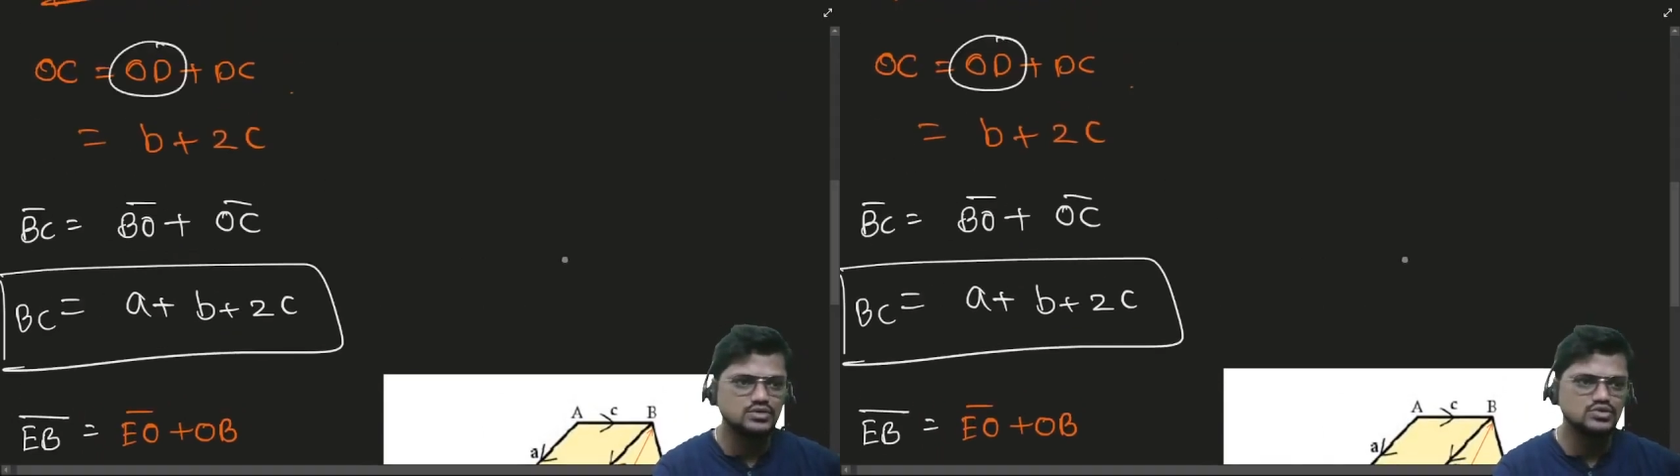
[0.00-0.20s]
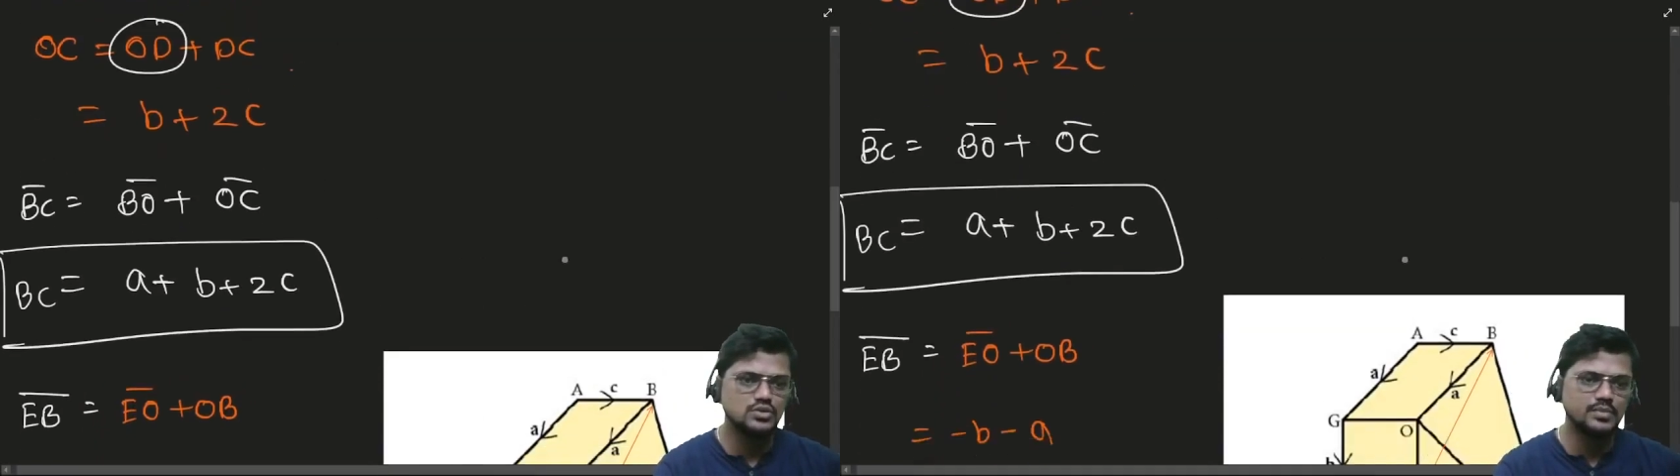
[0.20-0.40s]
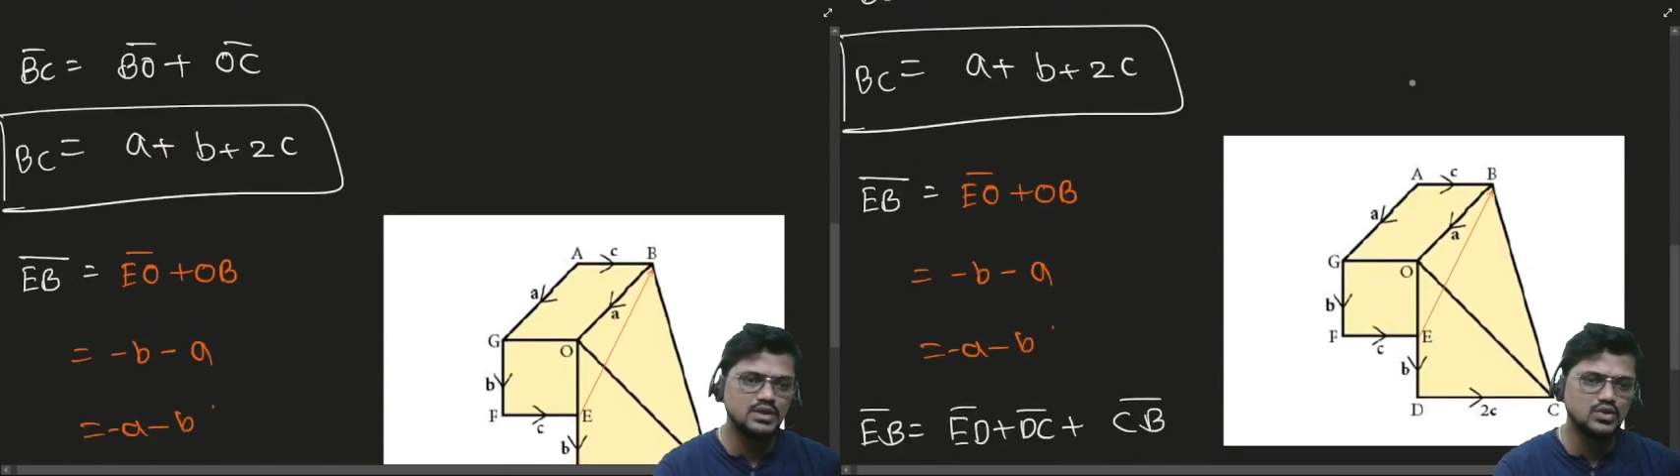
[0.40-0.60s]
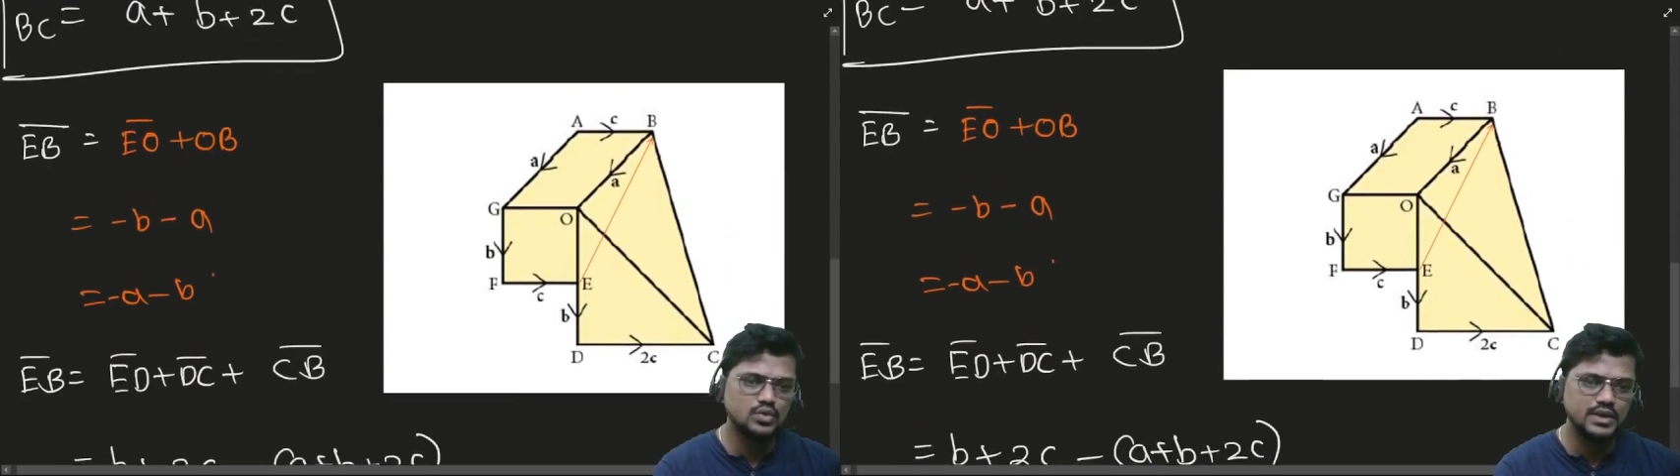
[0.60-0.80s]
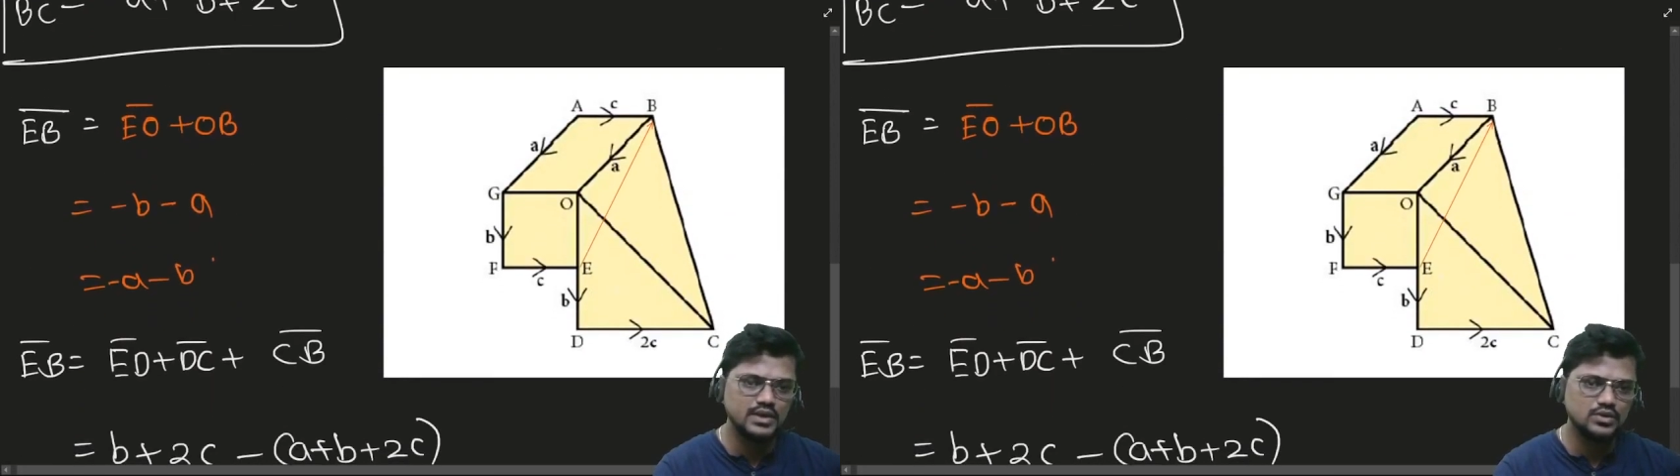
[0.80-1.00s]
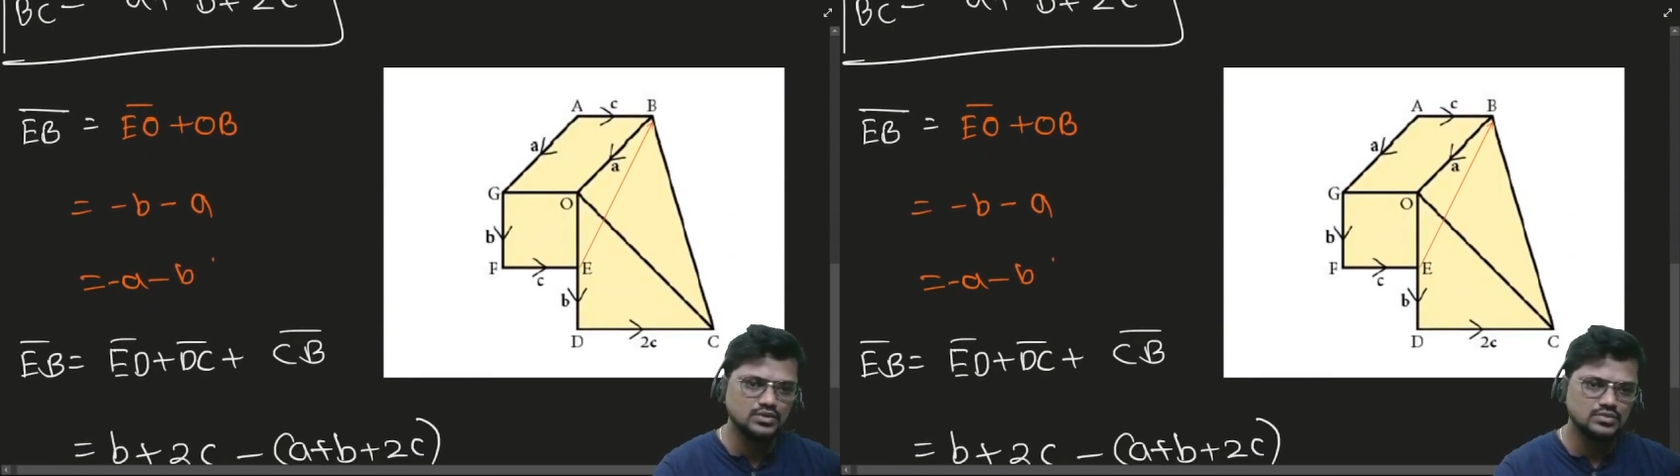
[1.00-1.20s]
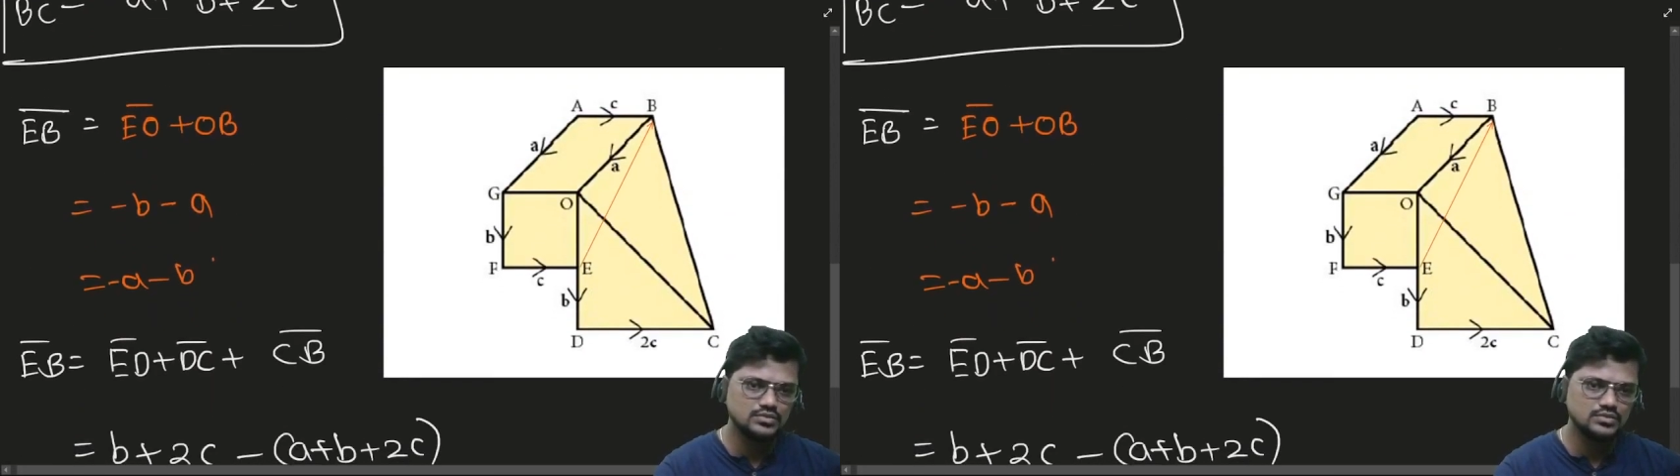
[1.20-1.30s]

should be 2B, no?